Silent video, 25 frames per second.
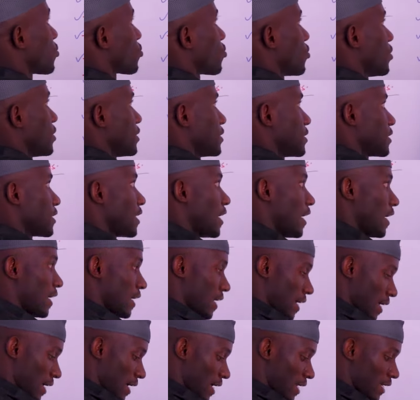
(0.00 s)
Crotis
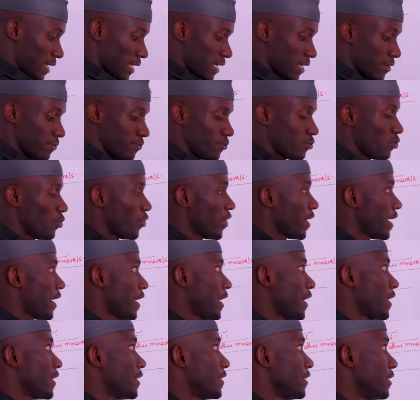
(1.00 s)
Guyana can give you
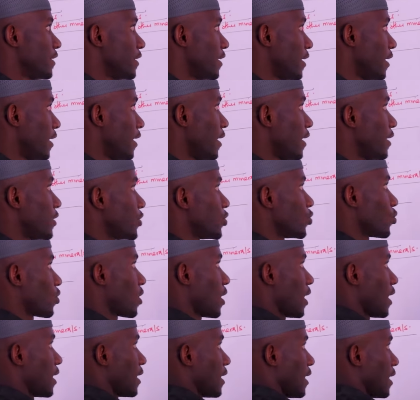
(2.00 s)
hay. You
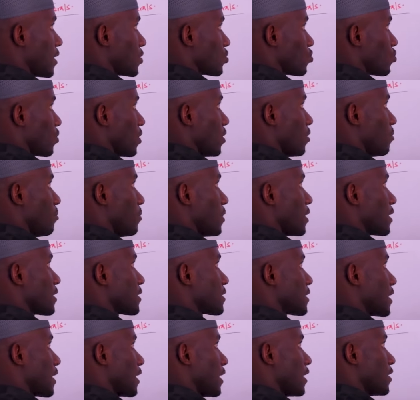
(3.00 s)
can as well make
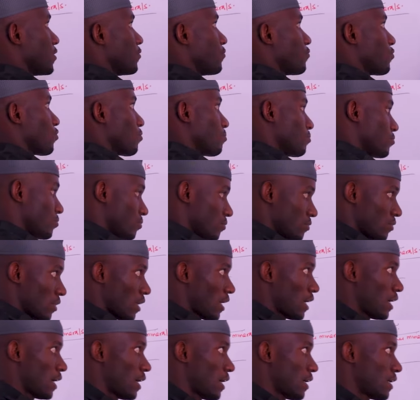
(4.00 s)
silage from
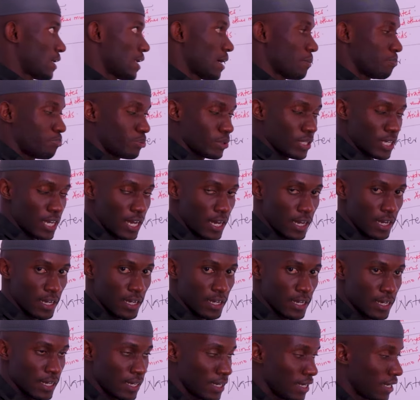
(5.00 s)
Napier.
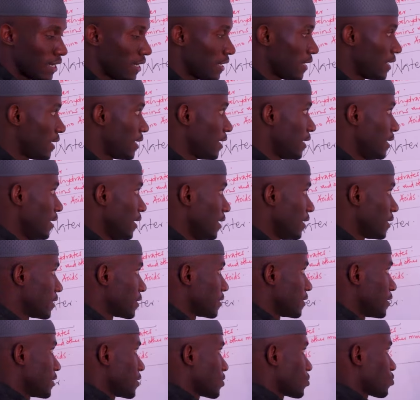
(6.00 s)

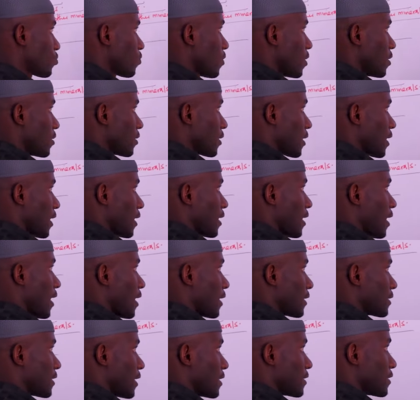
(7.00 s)
This one can
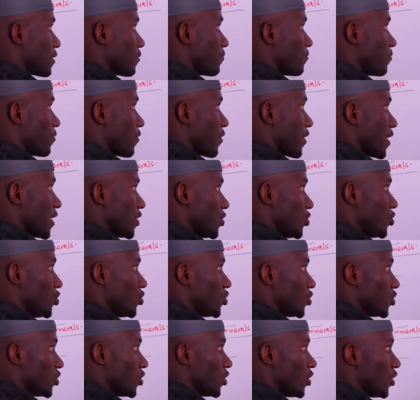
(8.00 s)
act as a
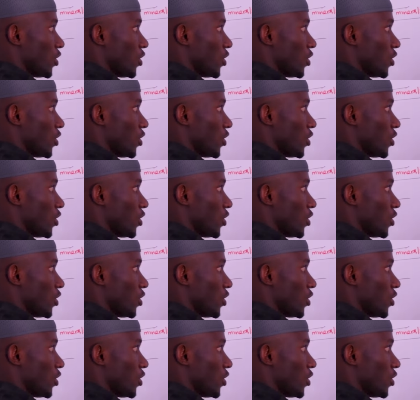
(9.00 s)
forage.